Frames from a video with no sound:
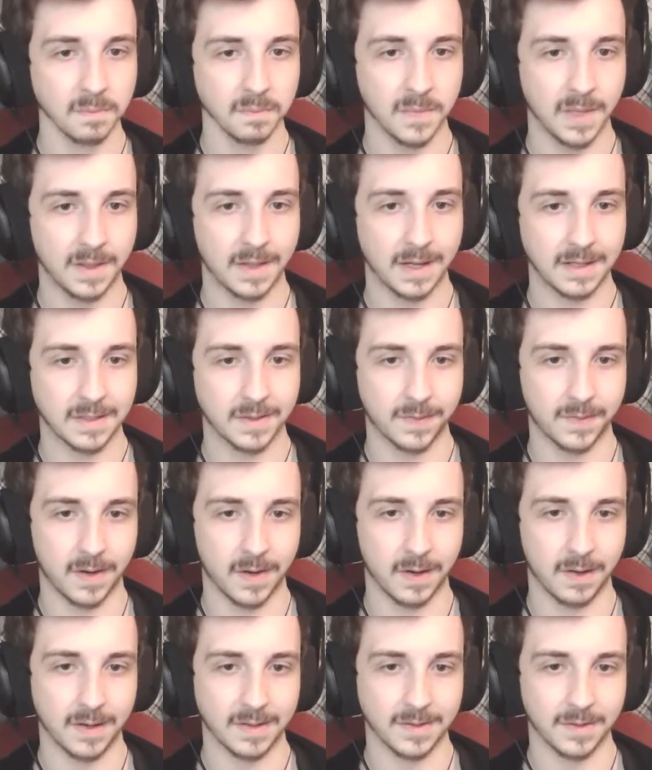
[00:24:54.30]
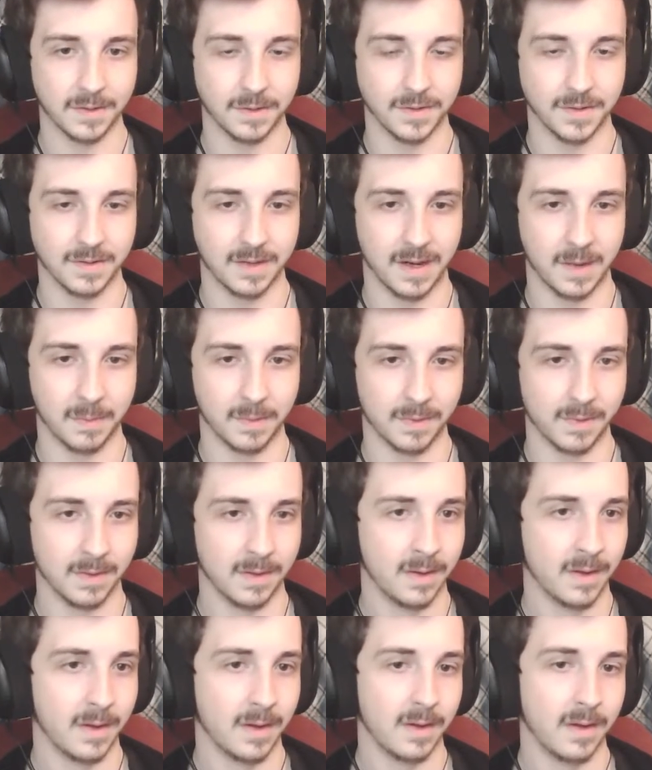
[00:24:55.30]
That's fine. That's understandable.
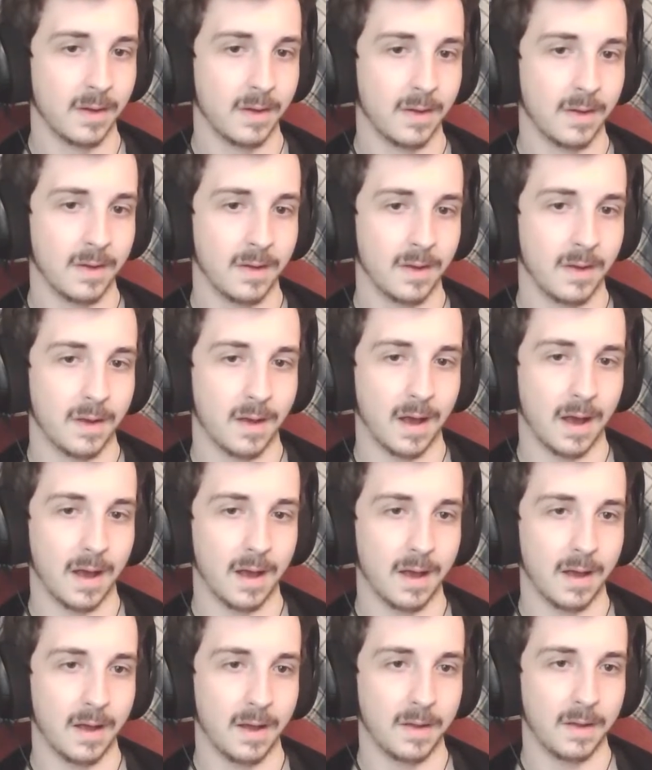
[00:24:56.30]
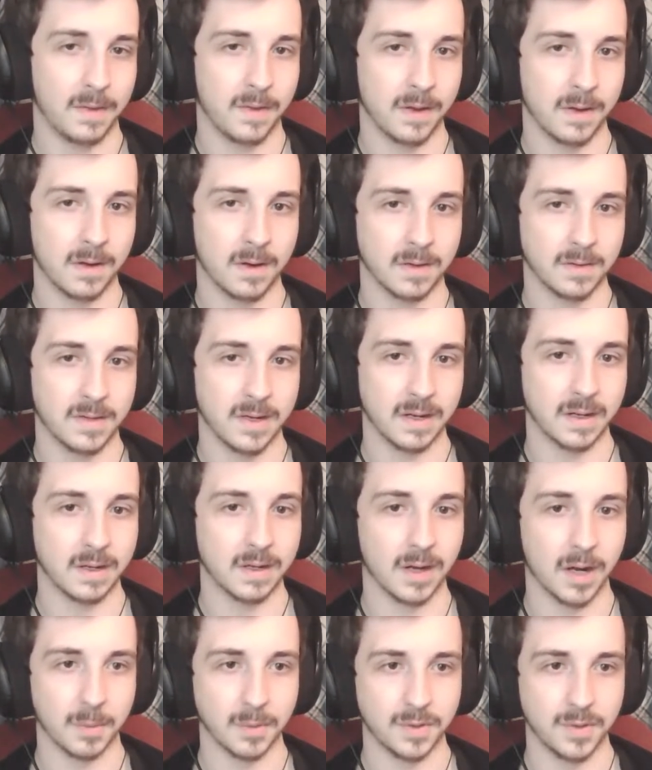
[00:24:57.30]
I think I'll take
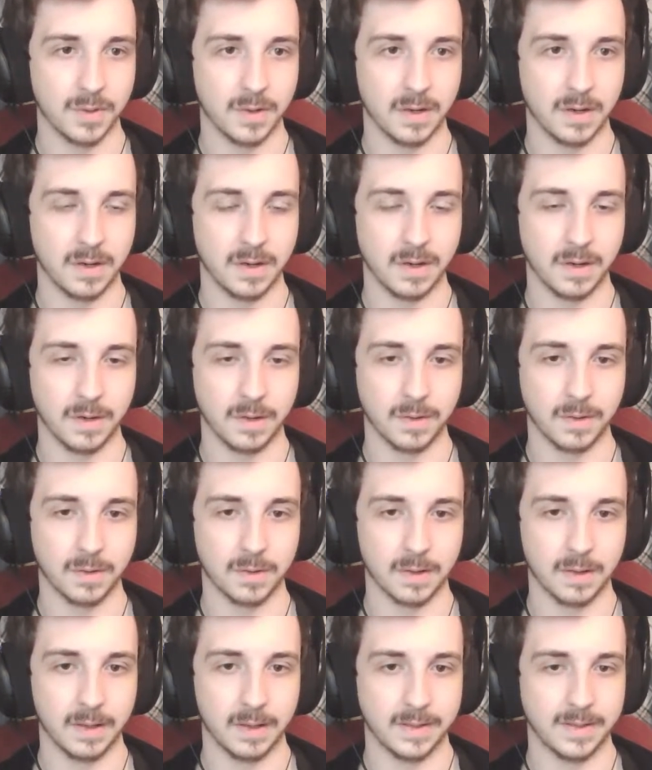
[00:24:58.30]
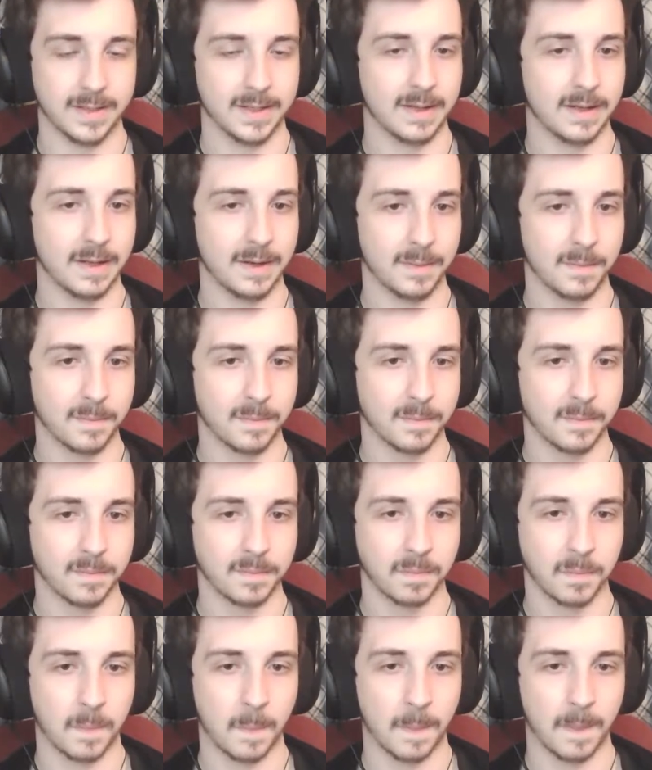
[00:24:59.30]
the opportunity to heal Clinton then.
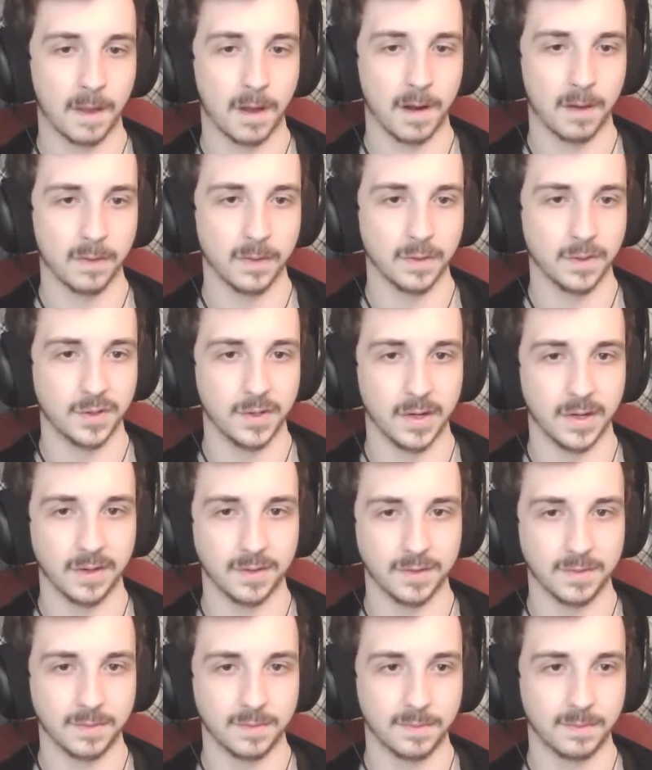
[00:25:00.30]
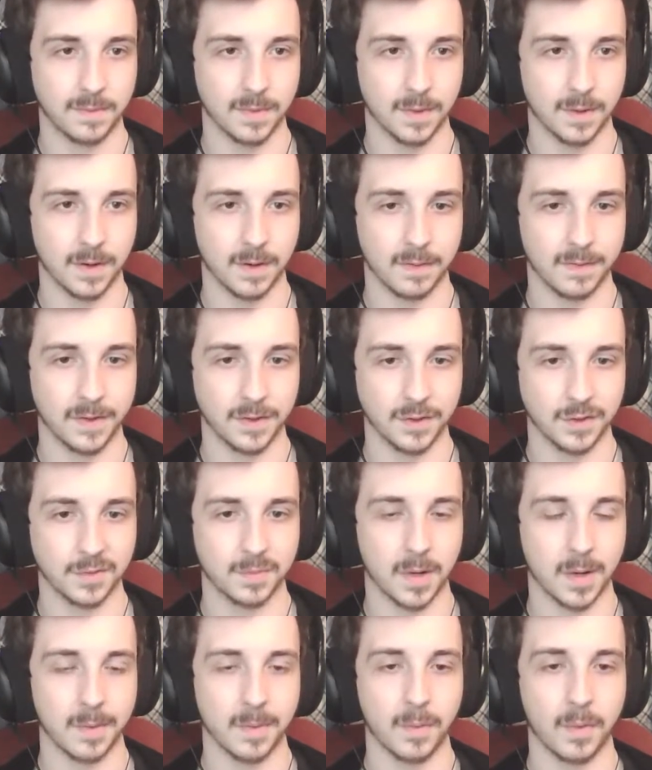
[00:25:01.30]
Although Finch is
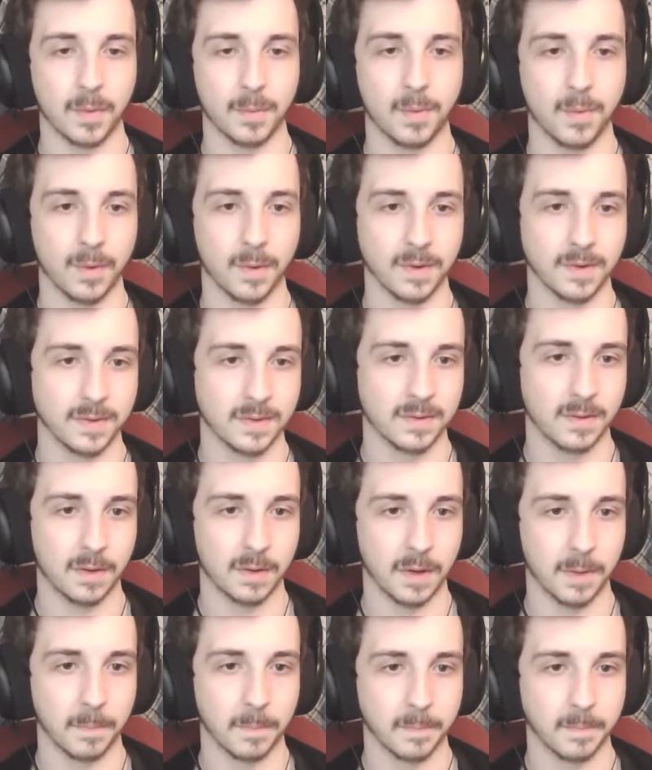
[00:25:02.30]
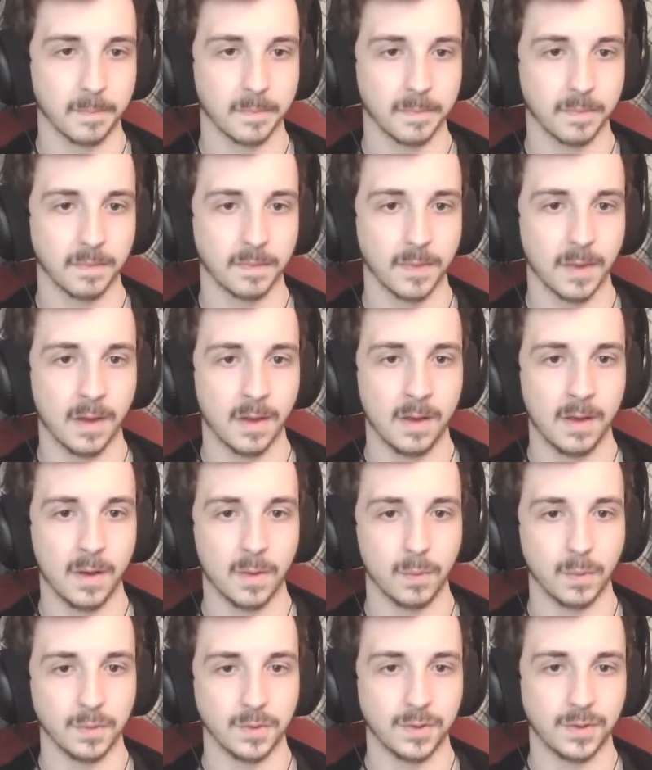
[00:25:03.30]
probably more important. Okay.
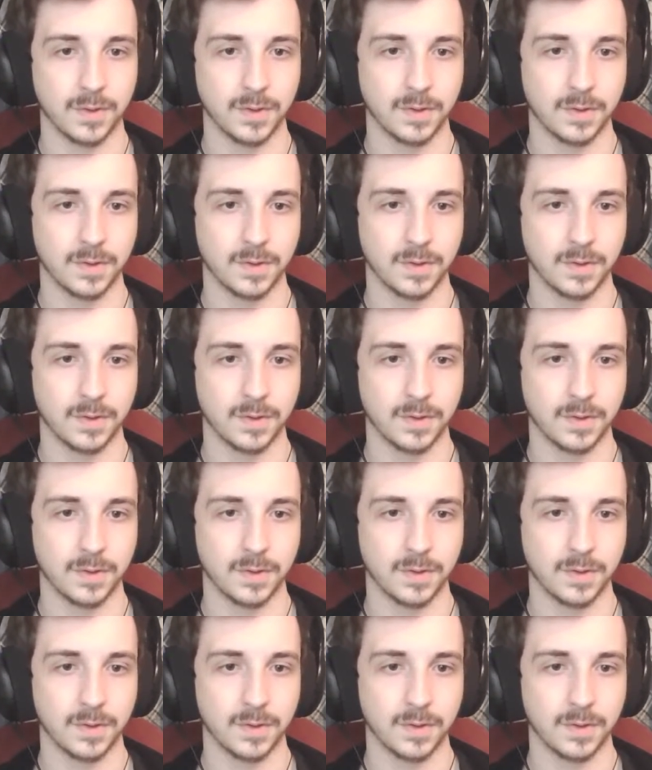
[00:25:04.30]
Whoosh.